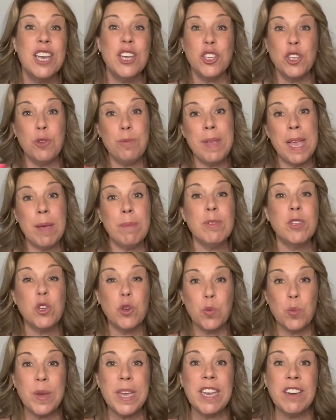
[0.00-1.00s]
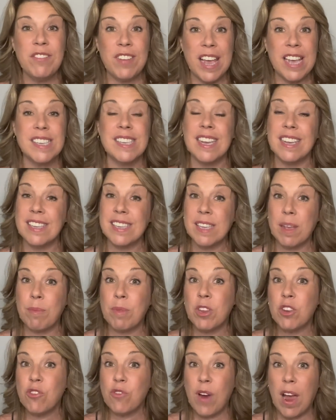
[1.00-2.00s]
to be able to reinvest in some of
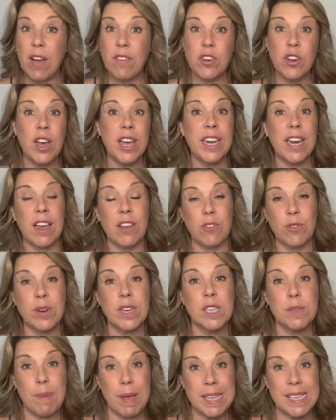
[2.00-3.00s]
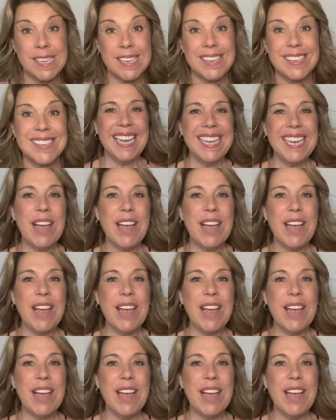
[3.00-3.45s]
the travel and other expenses.